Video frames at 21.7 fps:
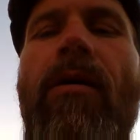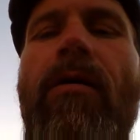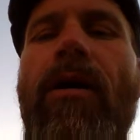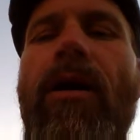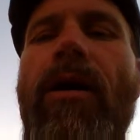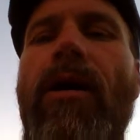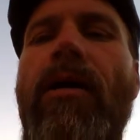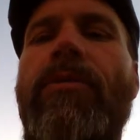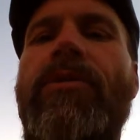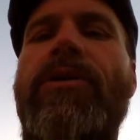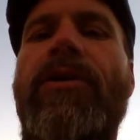
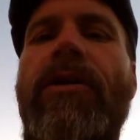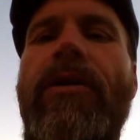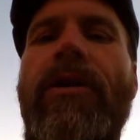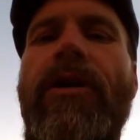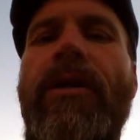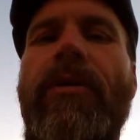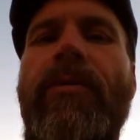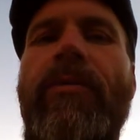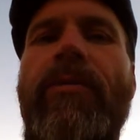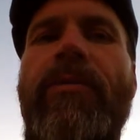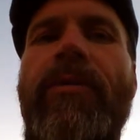Well, I'm
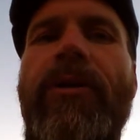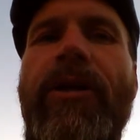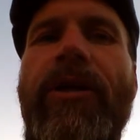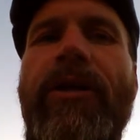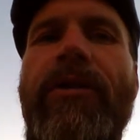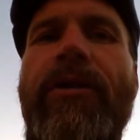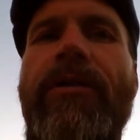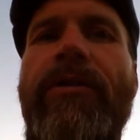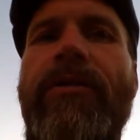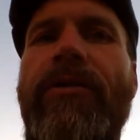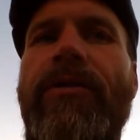sorry,
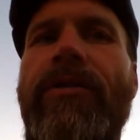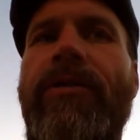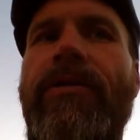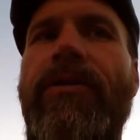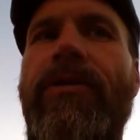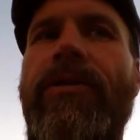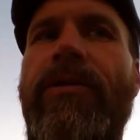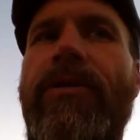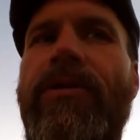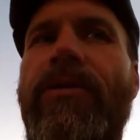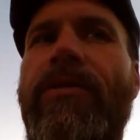but the